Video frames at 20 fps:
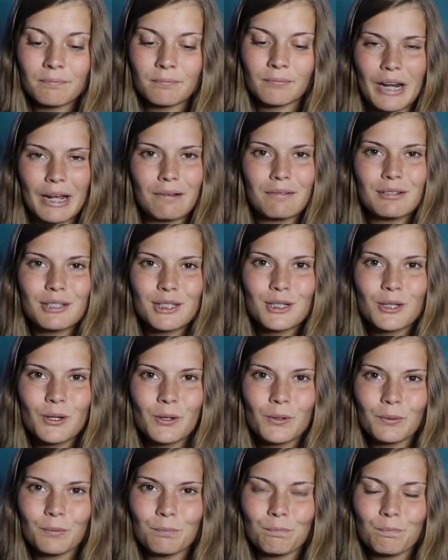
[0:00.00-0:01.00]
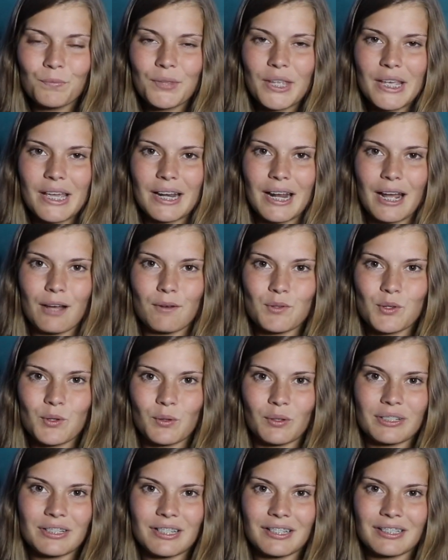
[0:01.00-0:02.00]
When I was told that I was
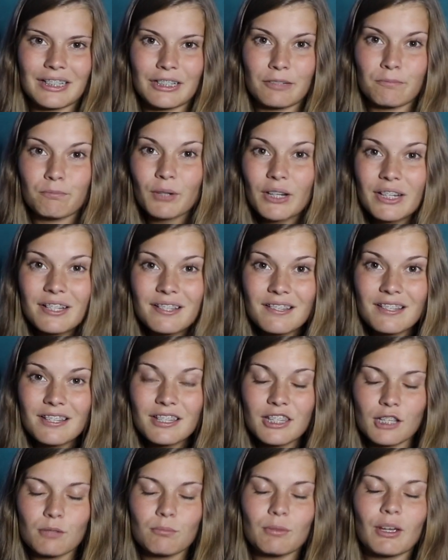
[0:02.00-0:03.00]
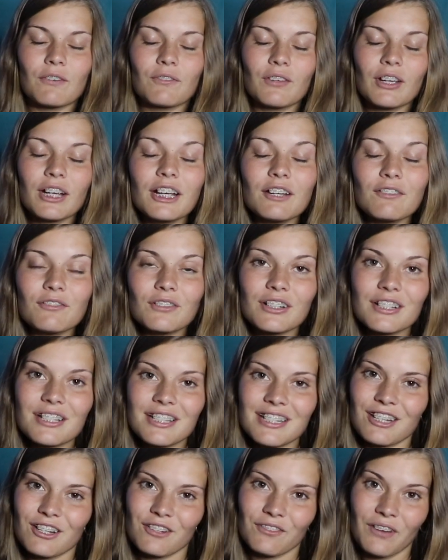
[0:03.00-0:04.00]
going to need braces in my very
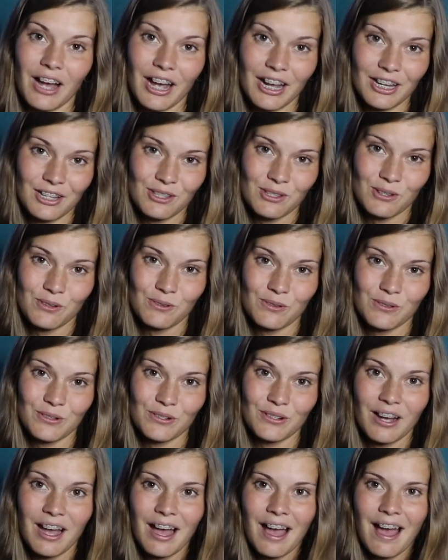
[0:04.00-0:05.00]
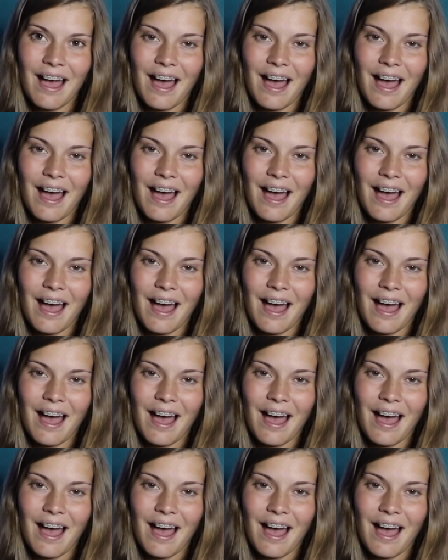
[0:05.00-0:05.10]
first year of high school,